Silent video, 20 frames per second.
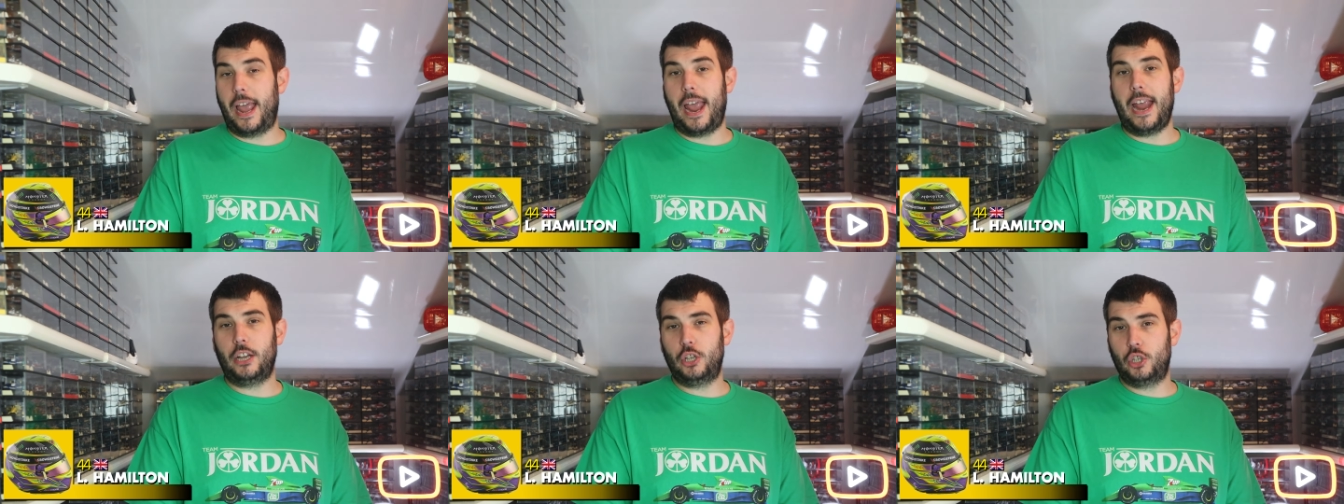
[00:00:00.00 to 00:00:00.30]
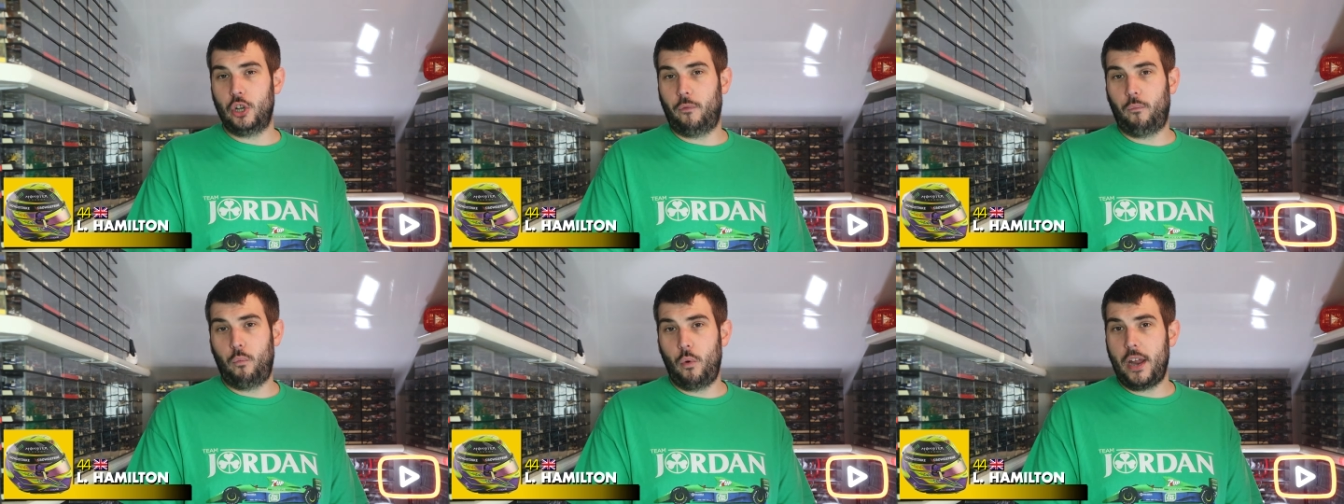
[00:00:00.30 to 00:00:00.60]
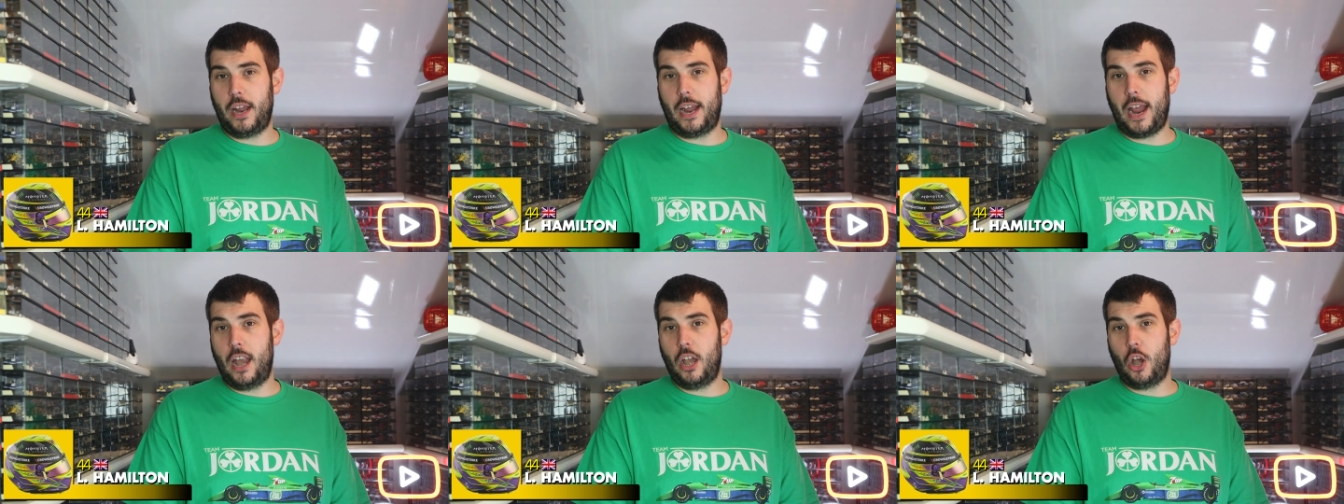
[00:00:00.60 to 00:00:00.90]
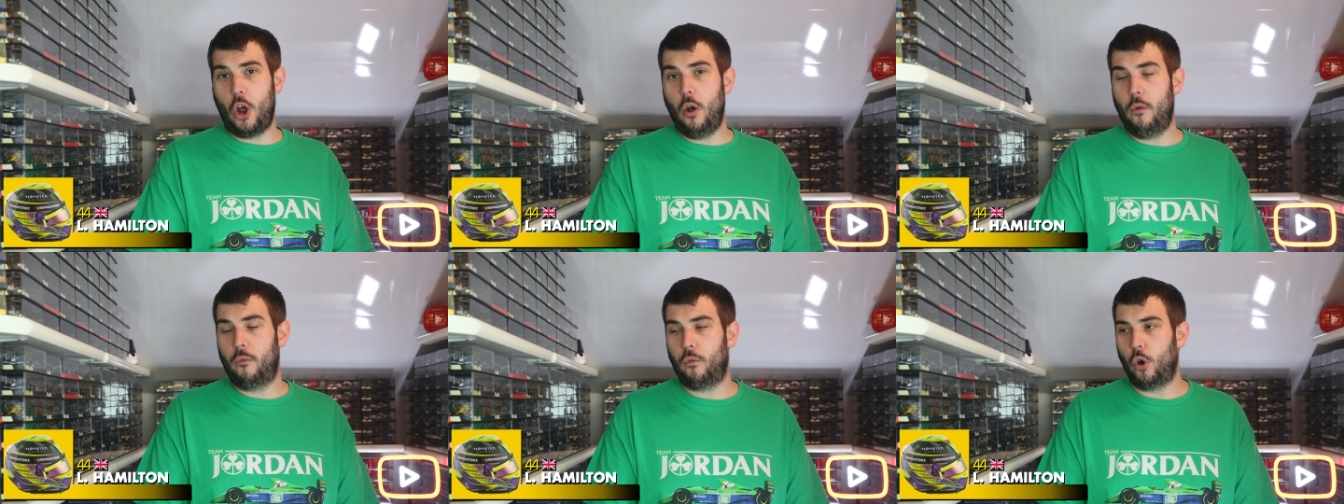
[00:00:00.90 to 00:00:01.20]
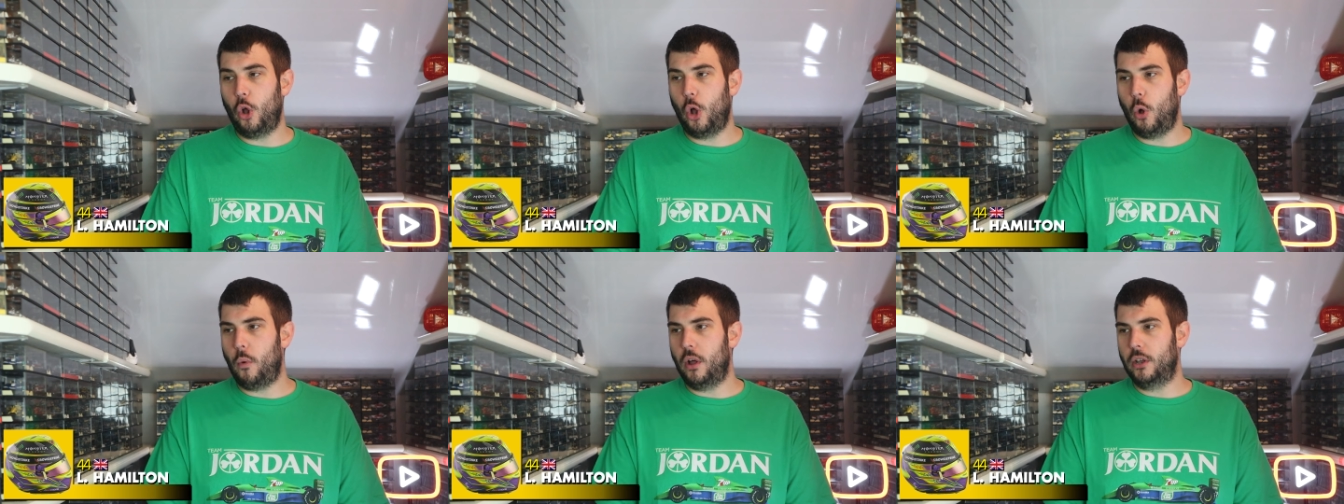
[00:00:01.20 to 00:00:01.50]
a tough weekend
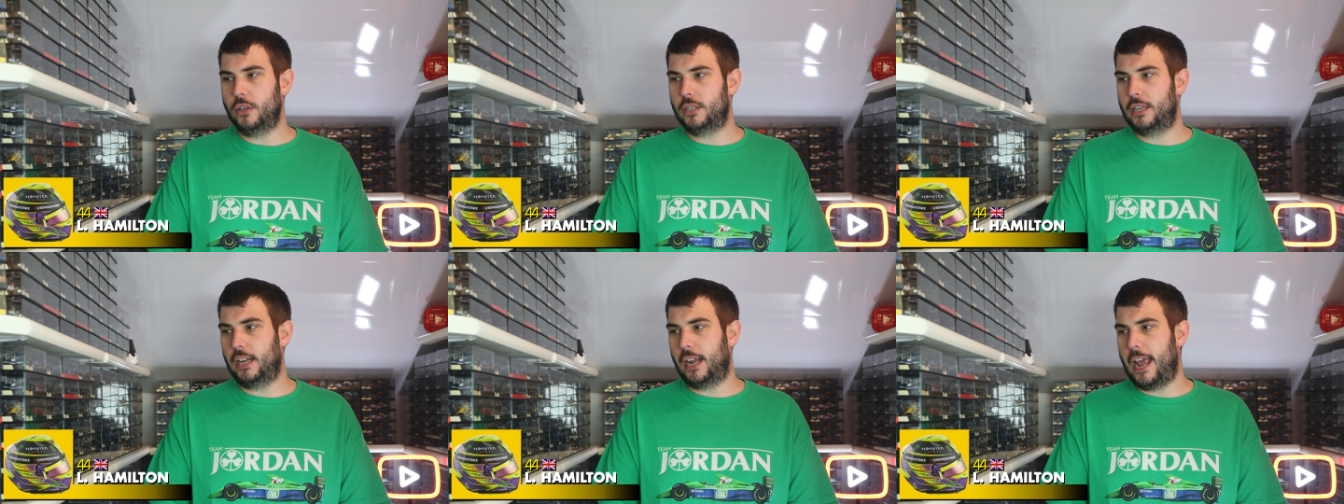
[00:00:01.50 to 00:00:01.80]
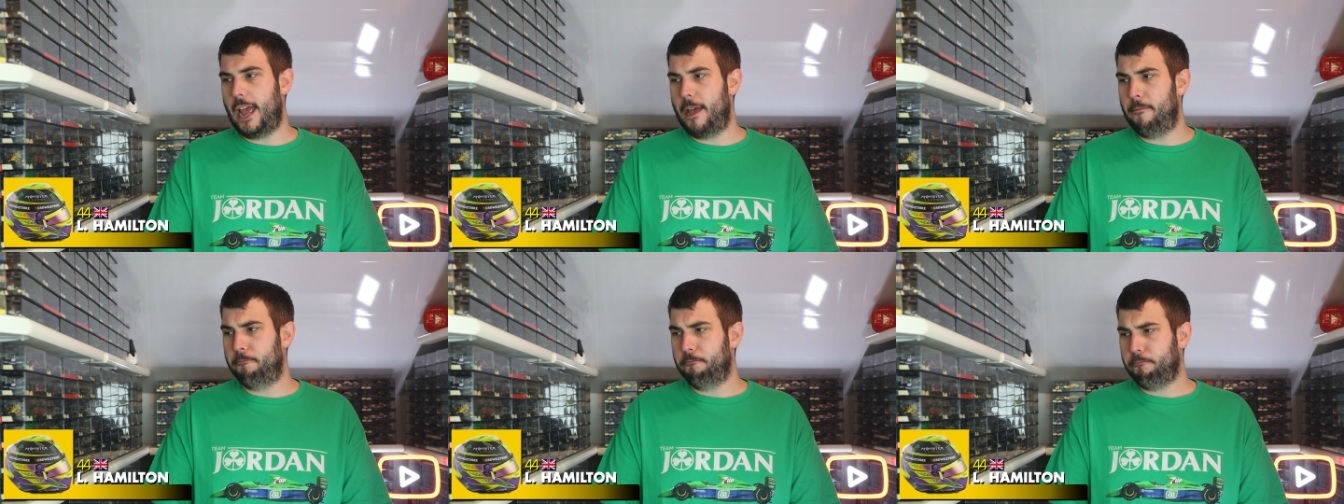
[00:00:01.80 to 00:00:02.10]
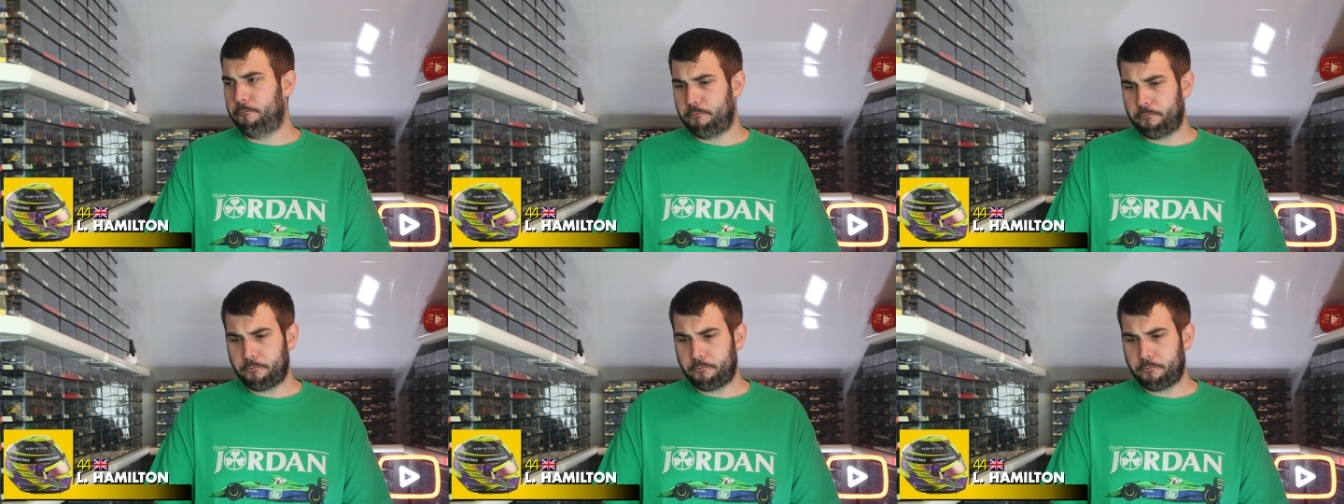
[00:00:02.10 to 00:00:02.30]
overall once again.